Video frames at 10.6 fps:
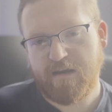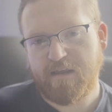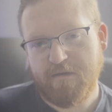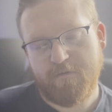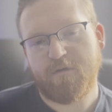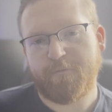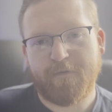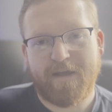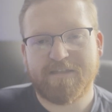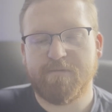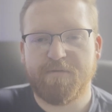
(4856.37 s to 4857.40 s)
and give you the
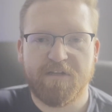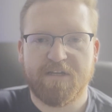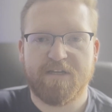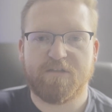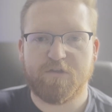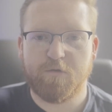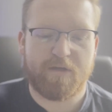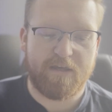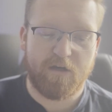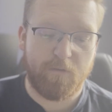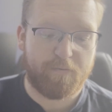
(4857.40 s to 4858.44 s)
flexibility to
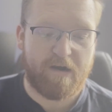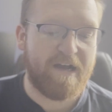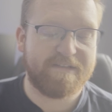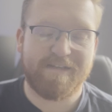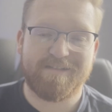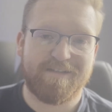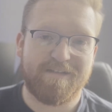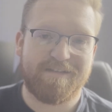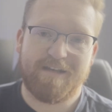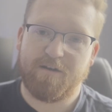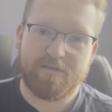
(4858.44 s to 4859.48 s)
kill
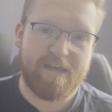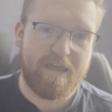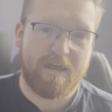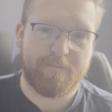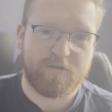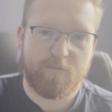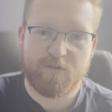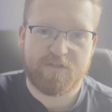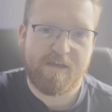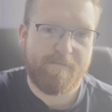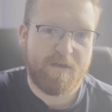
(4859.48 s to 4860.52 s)
processes that are taking up too much
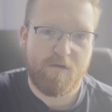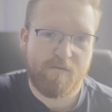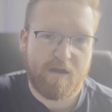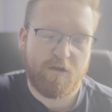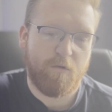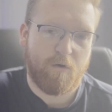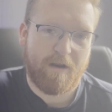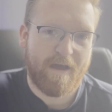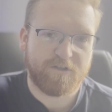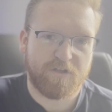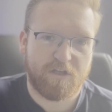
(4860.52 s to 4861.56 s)
CPU that you aren't
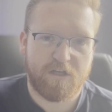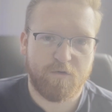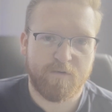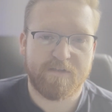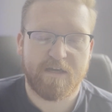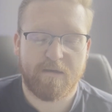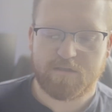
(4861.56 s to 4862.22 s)
actually using.